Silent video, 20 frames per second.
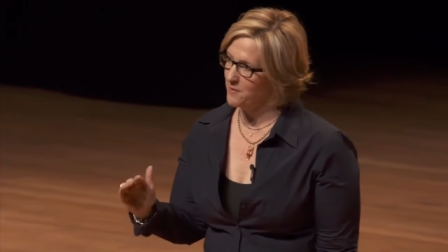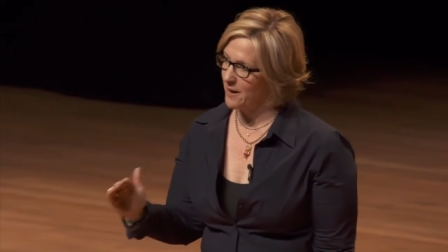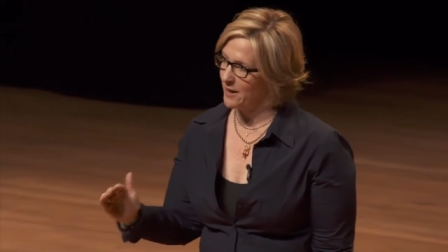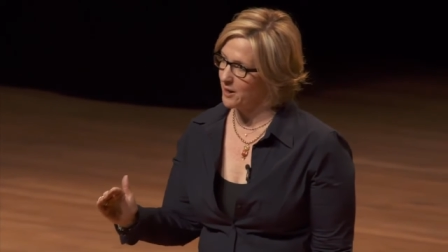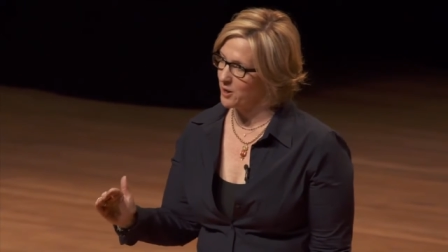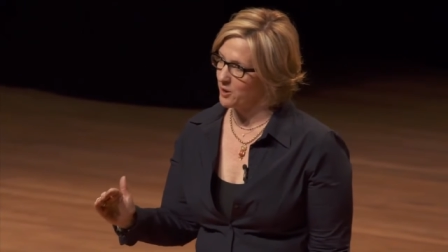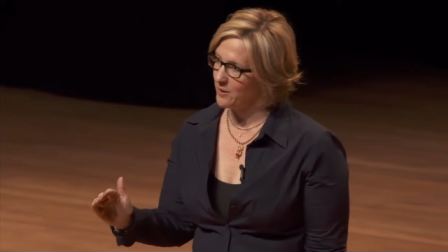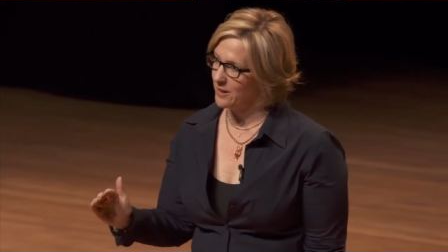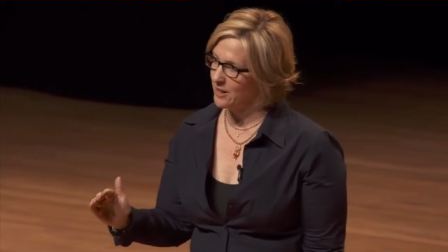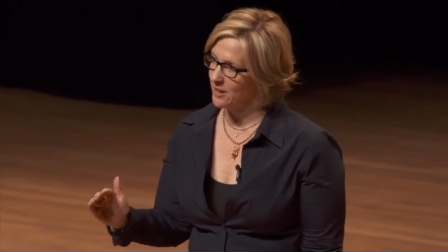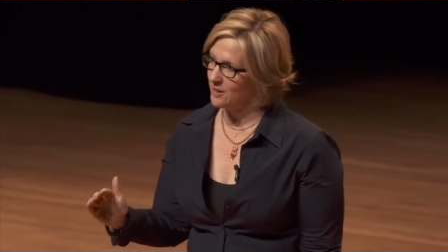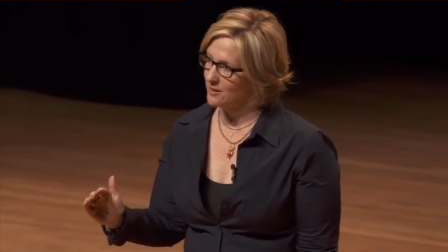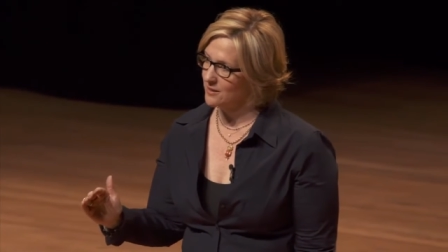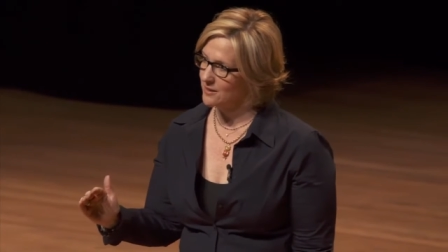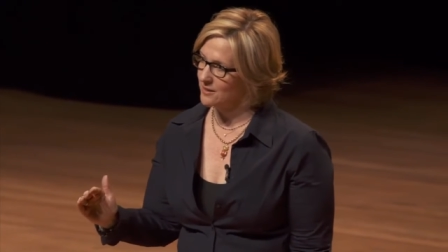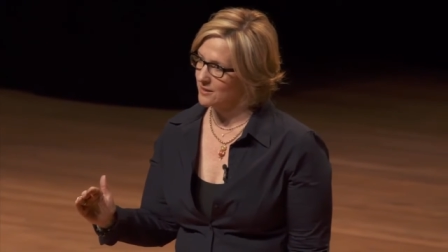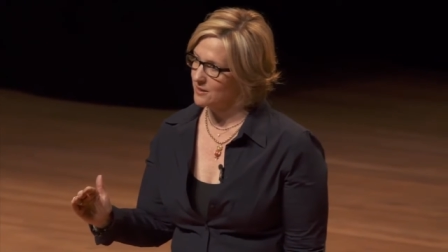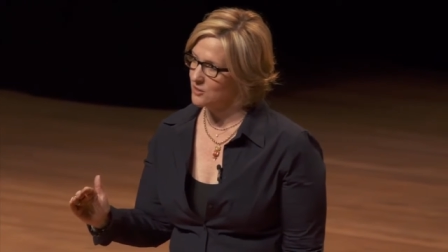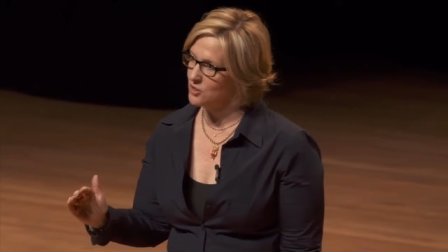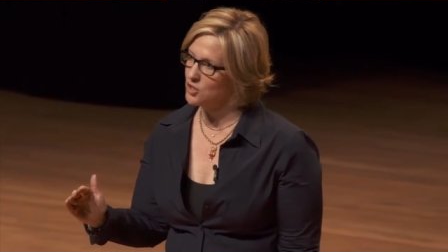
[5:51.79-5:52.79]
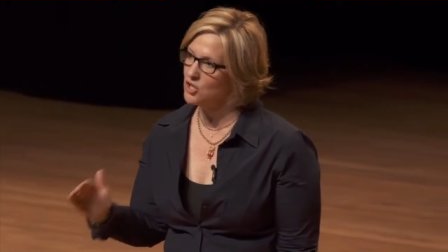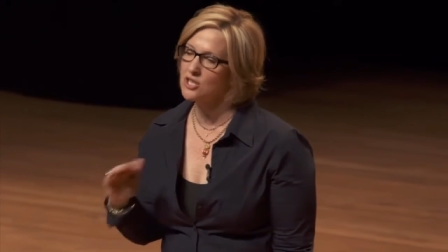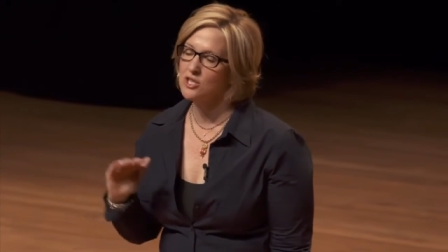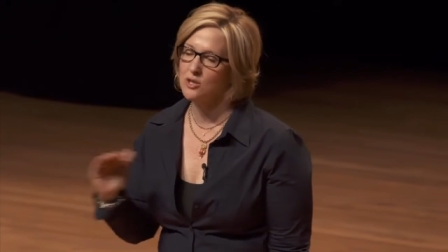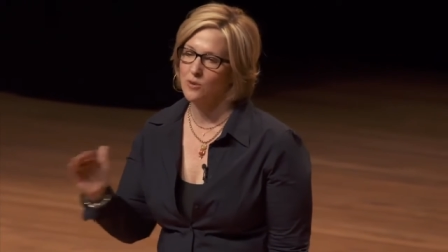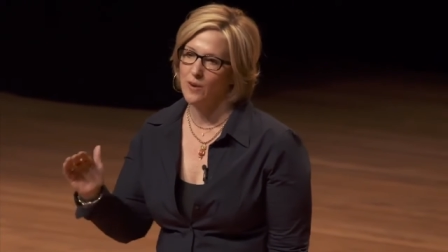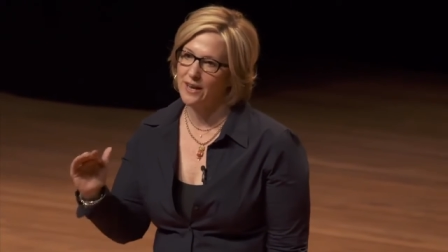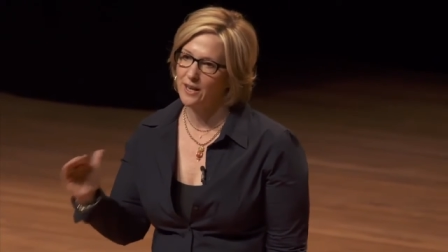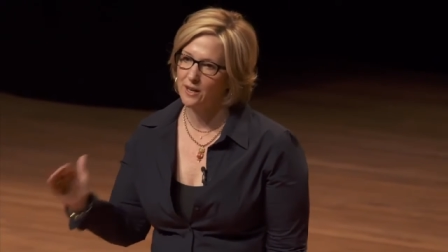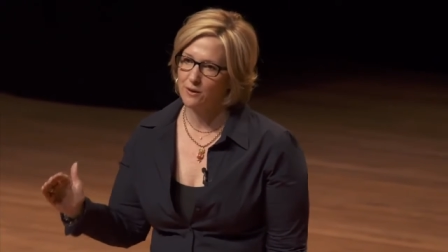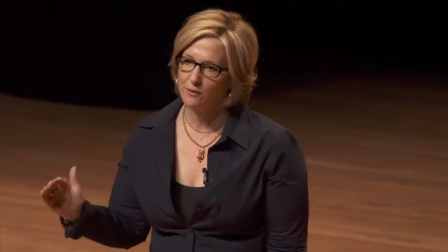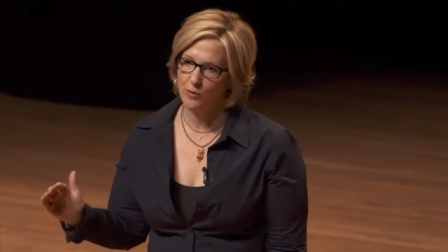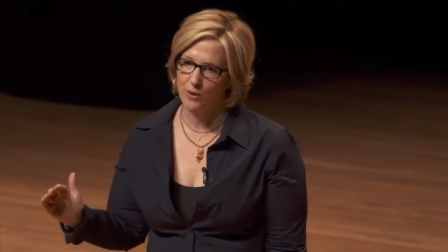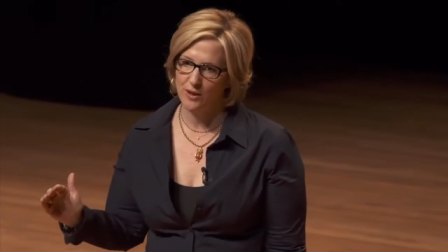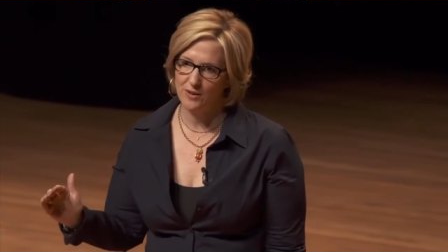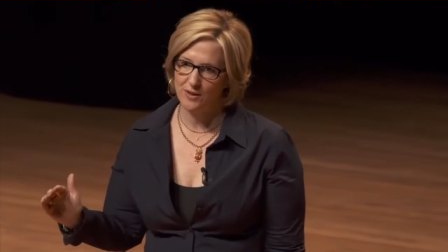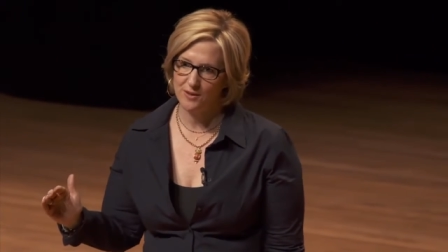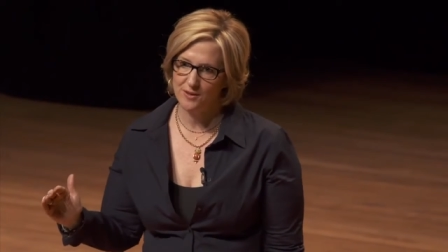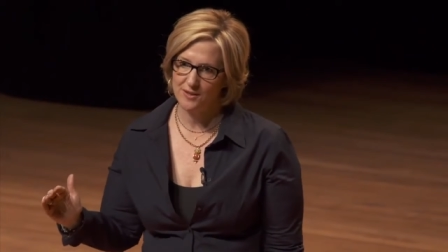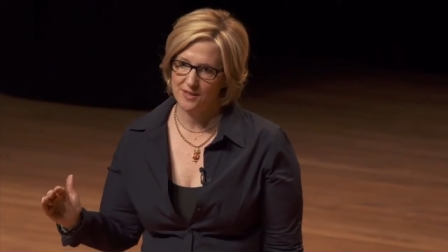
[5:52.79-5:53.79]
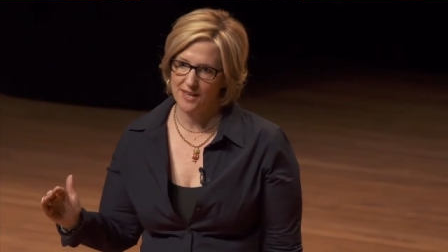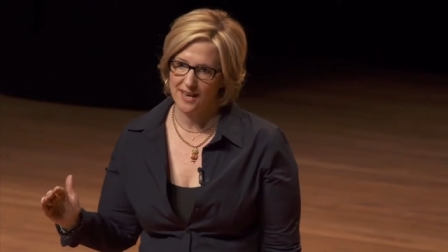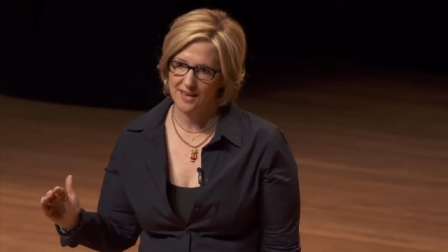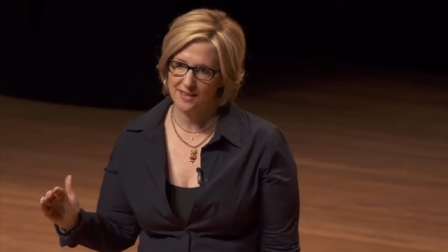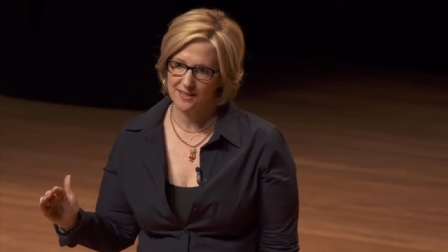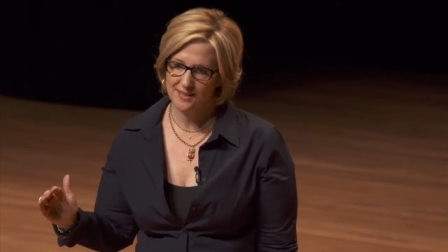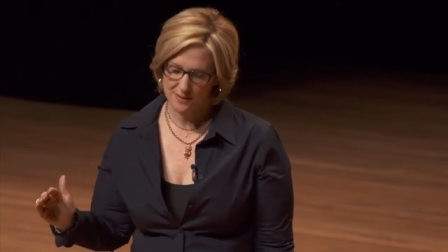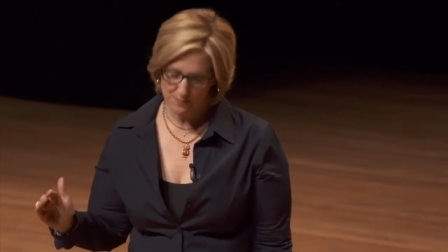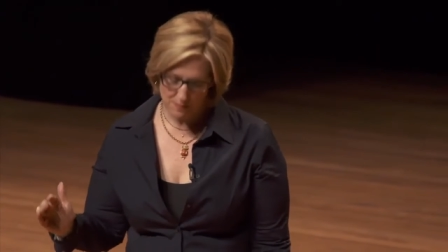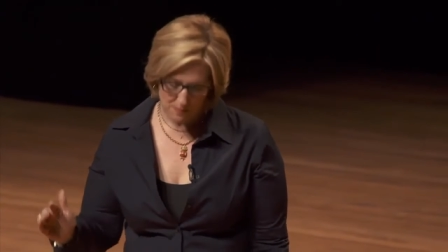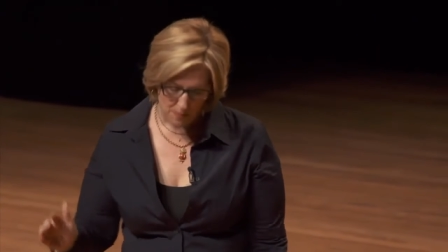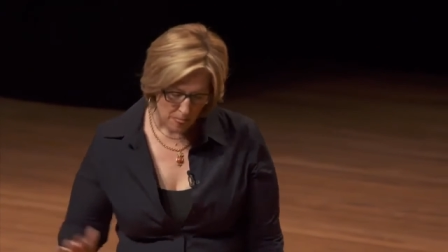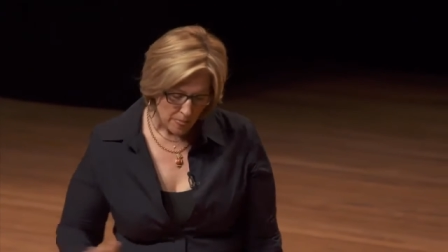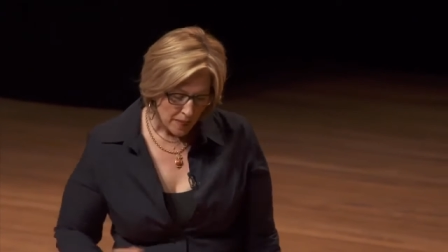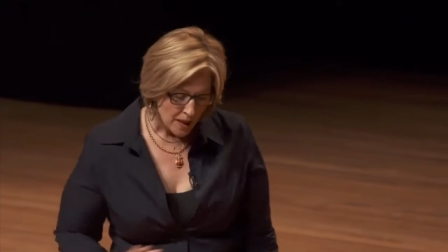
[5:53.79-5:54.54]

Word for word: and my career, just so I could avoid those things.